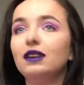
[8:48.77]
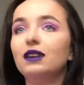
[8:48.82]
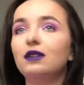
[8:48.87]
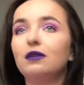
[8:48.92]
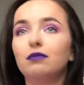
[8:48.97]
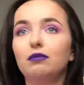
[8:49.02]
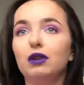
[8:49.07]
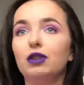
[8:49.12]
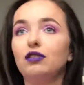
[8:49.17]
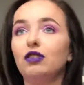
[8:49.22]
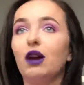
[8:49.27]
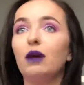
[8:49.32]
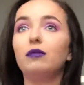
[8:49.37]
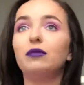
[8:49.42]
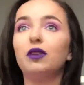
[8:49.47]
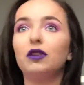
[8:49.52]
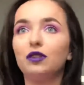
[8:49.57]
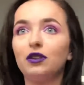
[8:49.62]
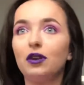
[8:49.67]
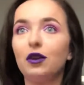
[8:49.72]
bitch, I'm
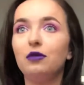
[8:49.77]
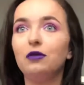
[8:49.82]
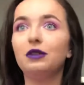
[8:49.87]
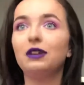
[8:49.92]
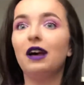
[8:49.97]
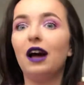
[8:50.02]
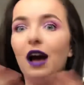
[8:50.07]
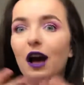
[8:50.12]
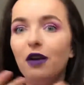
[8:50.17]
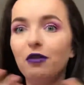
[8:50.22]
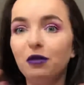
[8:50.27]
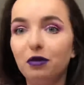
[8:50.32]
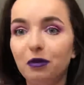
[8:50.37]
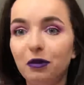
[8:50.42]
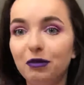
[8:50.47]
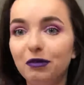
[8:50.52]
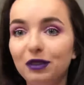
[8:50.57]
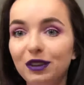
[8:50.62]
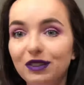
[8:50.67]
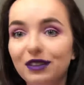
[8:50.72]
not going out
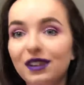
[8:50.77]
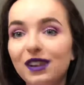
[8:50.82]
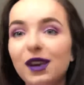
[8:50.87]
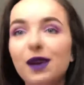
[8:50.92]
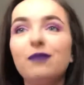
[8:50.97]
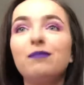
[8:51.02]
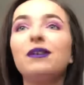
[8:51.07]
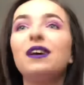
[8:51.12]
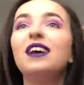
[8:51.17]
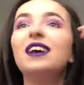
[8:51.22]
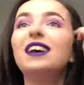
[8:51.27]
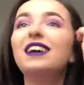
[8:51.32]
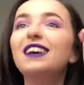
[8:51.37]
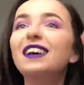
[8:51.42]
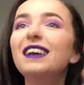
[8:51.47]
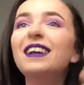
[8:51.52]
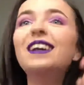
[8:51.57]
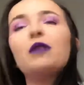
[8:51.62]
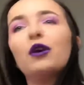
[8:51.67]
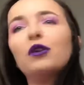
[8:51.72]
with this lip.
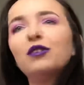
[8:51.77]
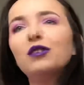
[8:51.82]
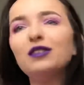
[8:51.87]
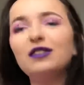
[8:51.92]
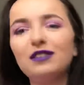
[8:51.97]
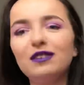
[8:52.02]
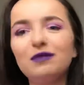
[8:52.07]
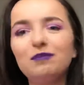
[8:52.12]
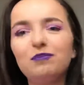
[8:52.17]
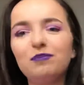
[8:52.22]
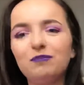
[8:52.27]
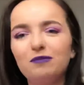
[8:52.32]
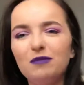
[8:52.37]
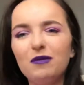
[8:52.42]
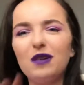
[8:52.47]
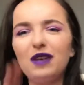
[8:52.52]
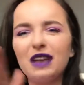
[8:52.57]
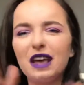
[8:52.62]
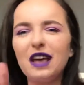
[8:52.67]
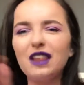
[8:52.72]
Although it's
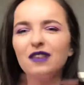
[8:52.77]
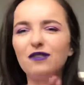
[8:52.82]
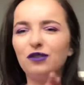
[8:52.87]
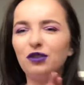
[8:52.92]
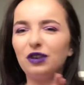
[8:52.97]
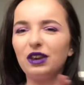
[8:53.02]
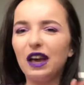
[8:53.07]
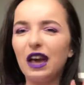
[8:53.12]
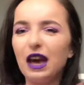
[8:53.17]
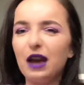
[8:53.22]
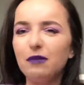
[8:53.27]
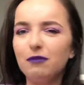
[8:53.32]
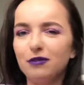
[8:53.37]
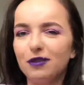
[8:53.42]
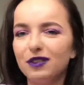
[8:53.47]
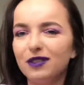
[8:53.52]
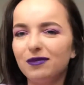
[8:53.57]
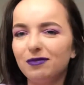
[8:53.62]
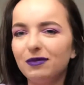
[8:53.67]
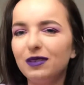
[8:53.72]
kind of okay,
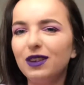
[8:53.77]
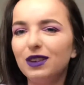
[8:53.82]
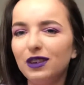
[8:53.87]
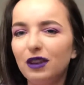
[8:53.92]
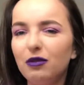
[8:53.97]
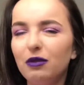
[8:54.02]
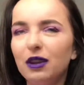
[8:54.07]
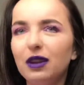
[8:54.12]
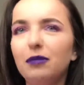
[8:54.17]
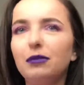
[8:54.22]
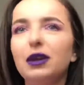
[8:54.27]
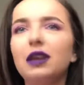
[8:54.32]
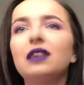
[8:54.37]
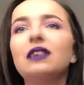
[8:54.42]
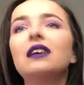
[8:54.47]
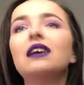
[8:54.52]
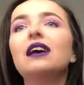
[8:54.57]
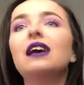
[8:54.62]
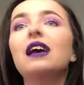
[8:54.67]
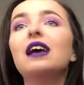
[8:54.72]
but you know what I mean.
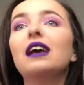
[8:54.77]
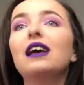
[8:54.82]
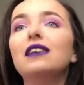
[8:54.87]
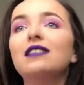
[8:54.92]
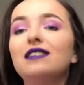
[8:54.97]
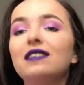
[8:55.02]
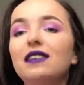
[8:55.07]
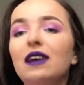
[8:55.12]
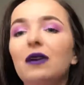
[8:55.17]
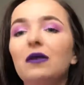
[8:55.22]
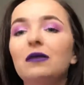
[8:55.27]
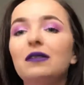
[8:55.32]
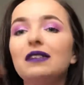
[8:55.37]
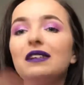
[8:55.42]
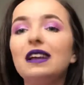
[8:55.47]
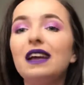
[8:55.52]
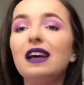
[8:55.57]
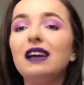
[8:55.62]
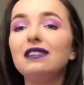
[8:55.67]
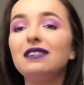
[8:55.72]
So
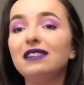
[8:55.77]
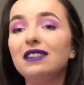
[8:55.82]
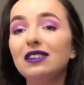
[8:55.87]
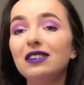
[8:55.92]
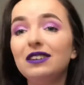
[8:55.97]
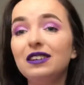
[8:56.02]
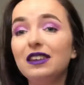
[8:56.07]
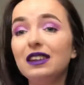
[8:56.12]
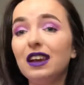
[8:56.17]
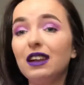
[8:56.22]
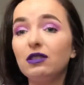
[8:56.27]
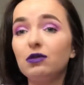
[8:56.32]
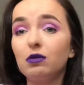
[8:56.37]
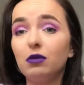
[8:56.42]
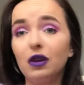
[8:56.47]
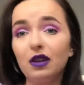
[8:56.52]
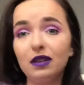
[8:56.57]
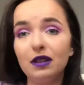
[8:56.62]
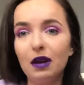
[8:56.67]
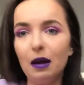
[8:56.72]
see you in the next
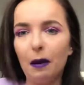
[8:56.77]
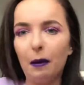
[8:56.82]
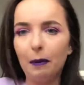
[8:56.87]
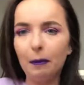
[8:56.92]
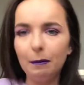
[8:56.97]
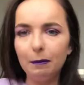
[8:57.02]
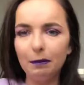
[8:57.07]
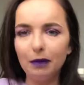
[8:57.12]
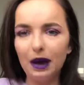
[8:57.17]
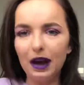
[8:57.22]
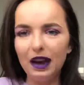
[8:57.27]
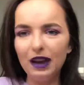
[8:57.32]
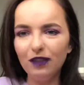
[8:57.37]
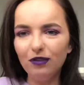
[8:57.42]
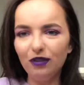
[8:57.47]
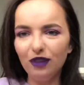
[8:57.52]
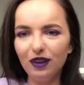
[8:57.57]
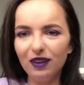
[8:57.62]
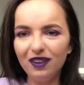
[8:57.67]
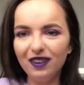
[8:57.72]
one. Bye,
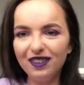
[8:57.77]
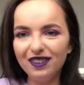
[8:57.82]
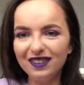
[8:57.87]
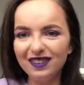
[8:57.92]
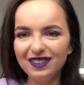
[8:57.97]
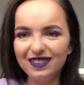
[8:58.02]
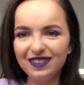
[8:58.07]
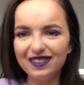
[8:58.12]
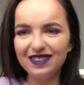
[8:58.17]
friends.